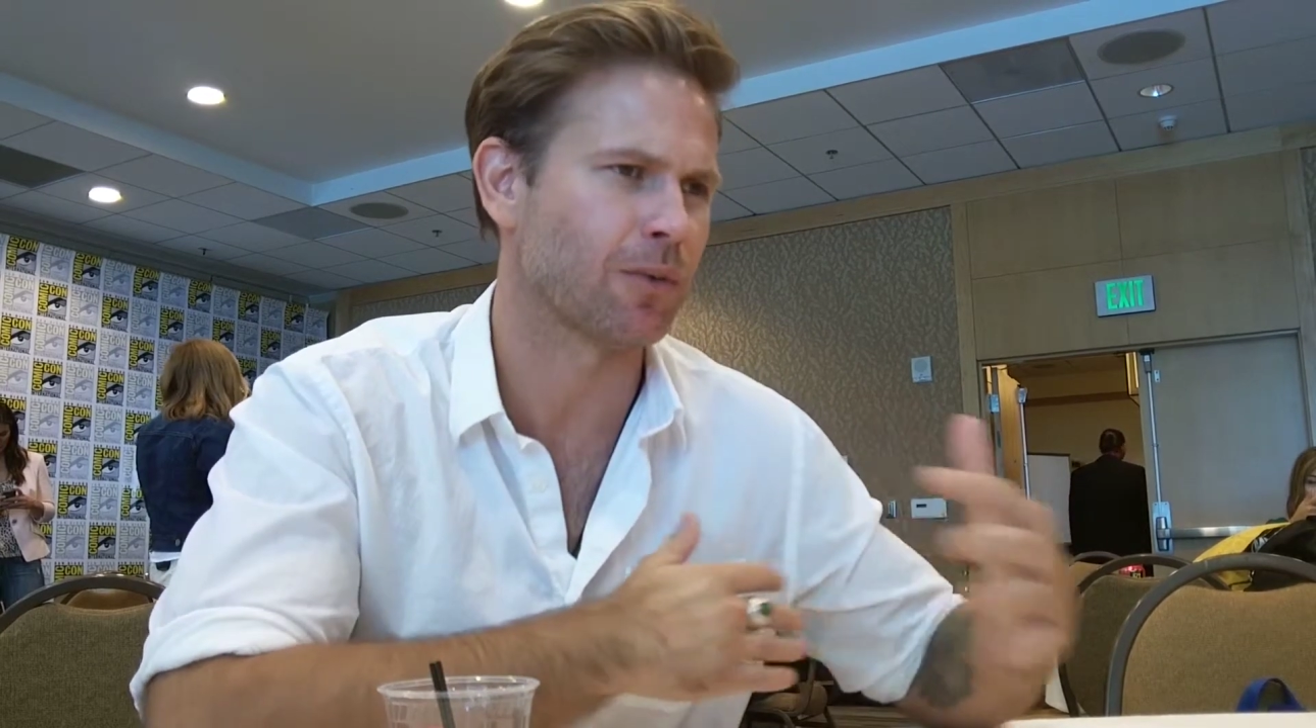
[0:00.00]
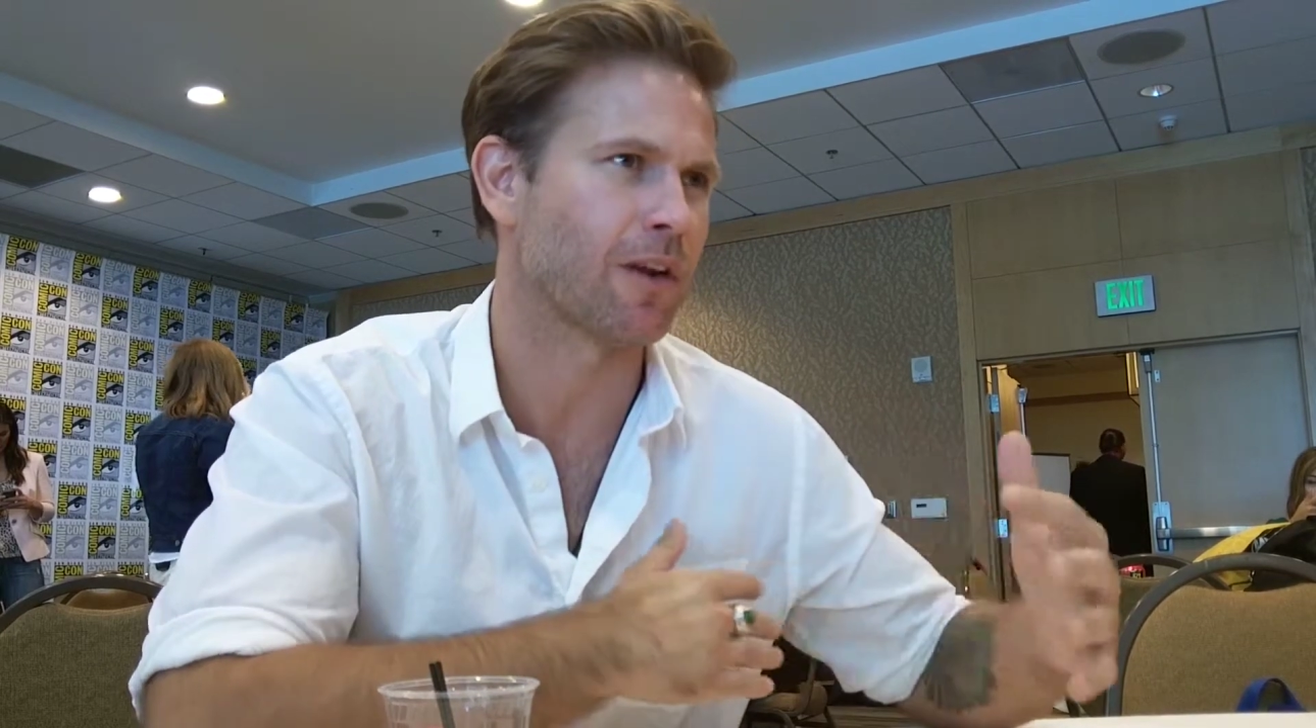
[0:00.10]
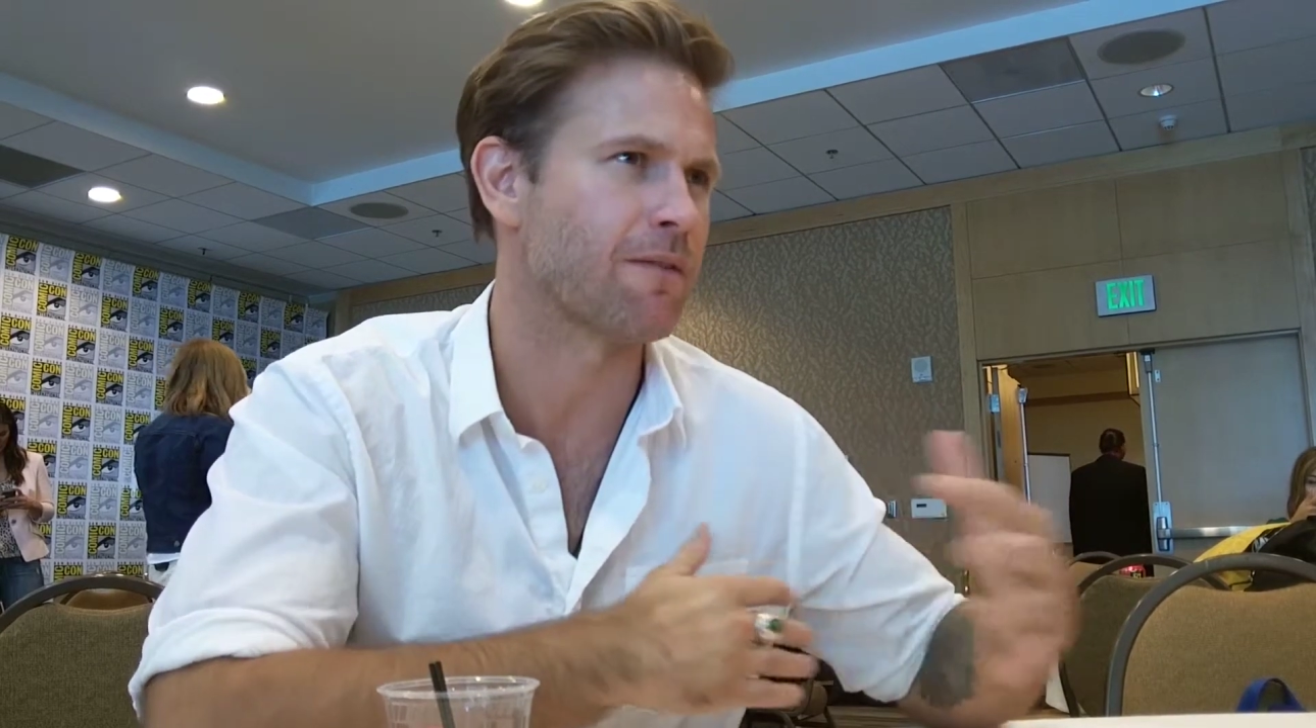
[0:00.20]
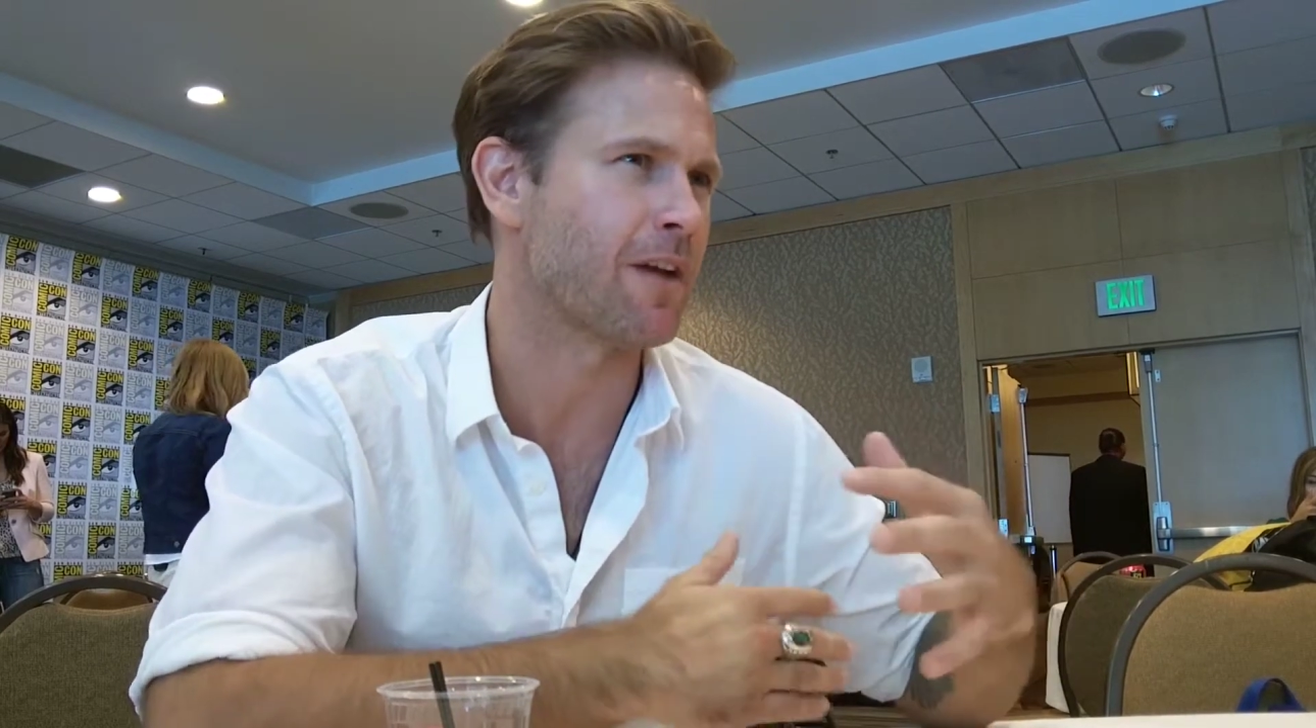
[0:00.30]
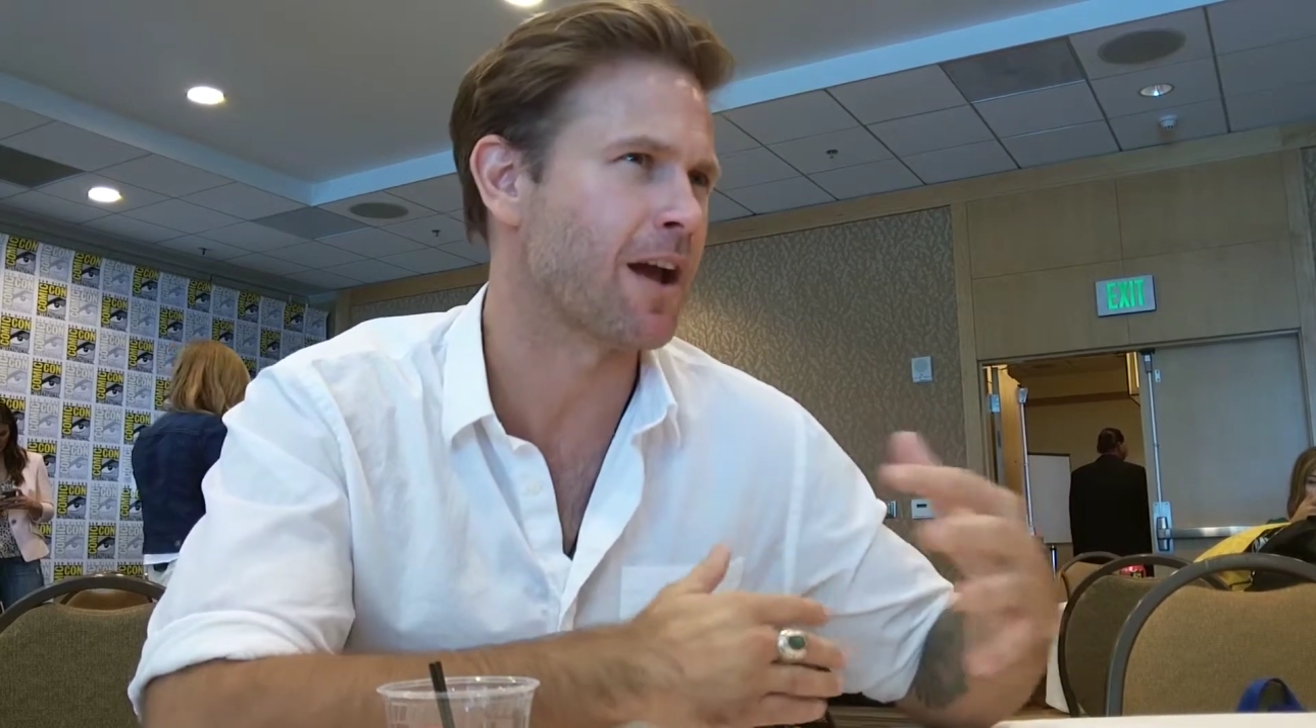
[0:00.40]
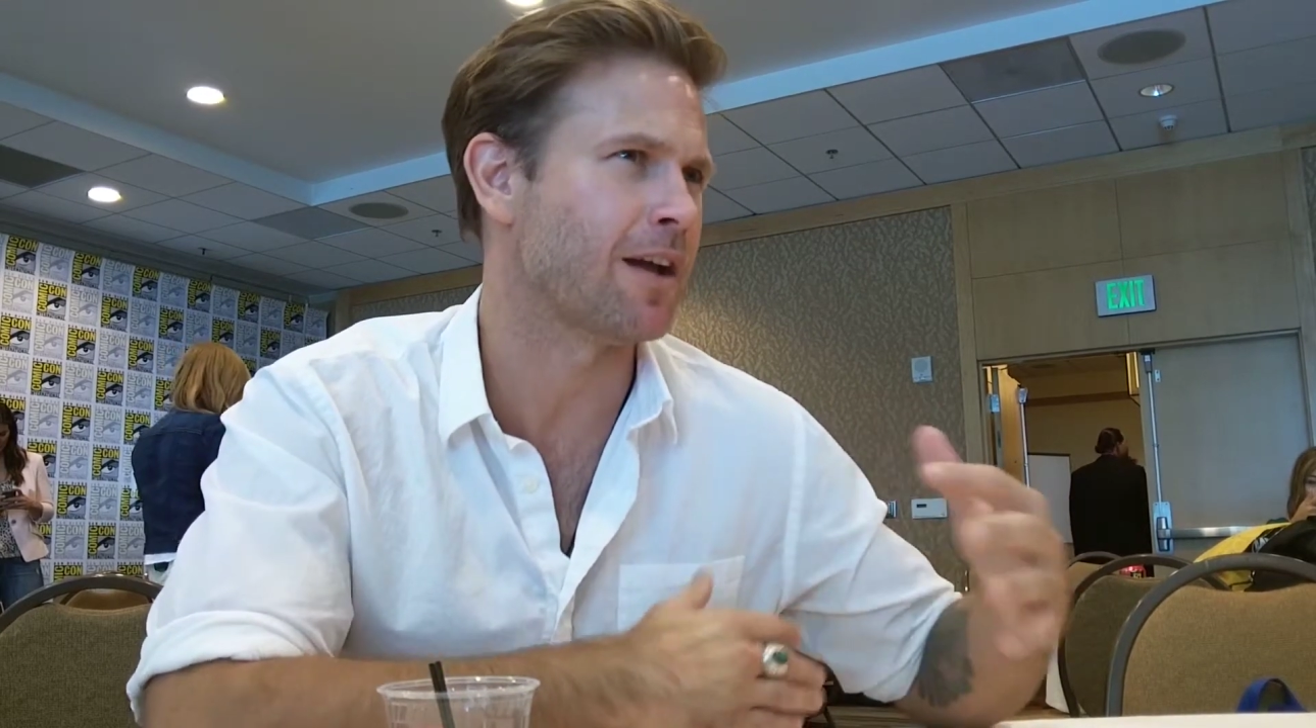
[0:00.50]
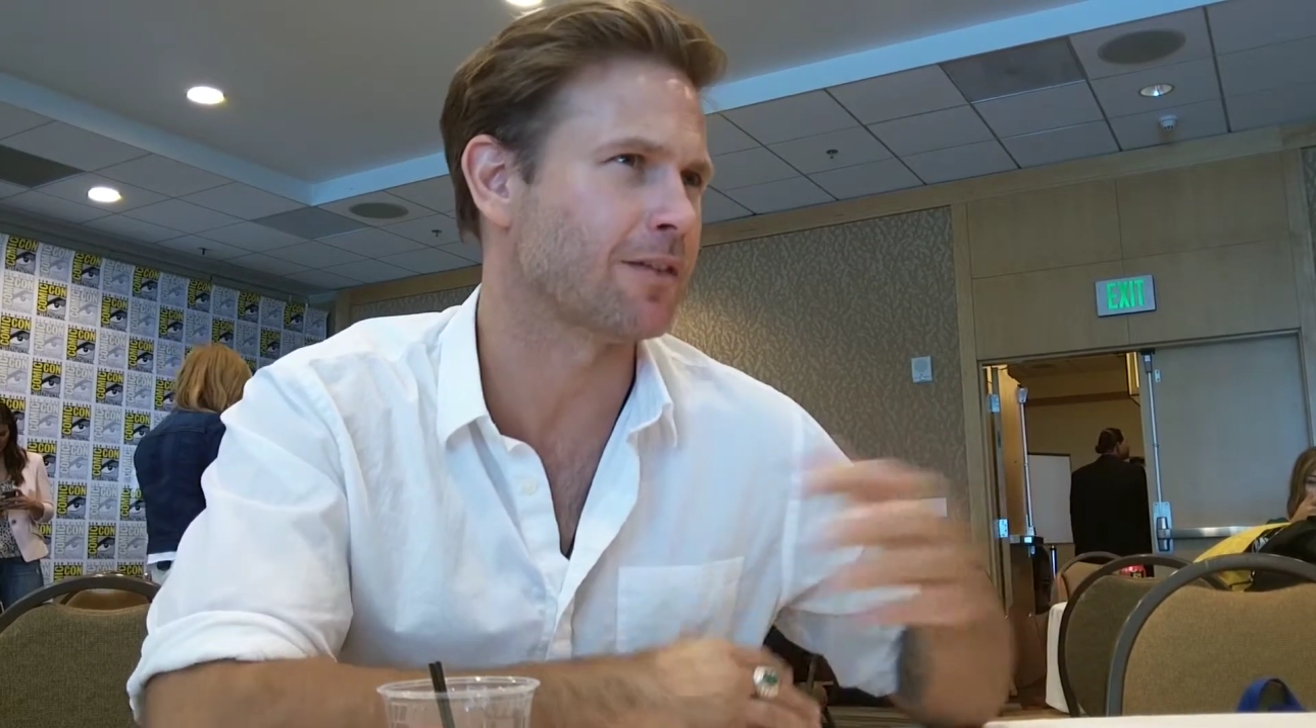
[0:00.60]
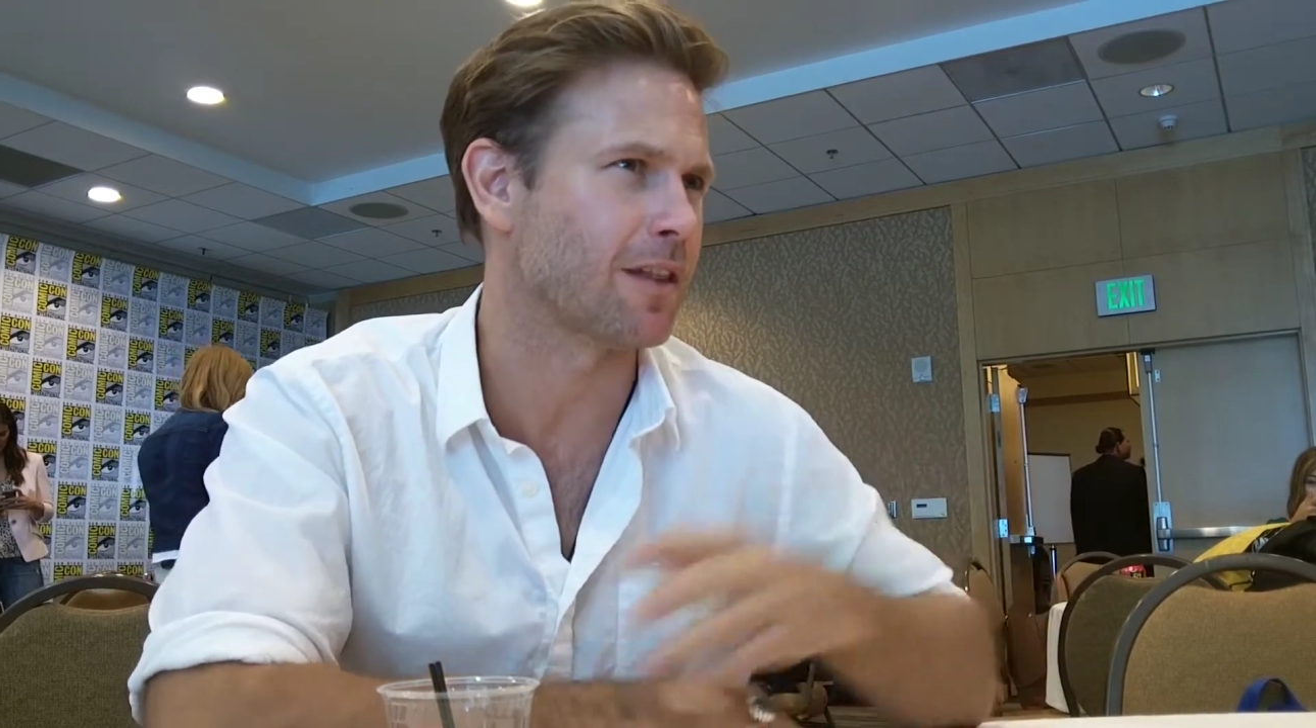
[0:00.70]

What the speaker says: with our fans,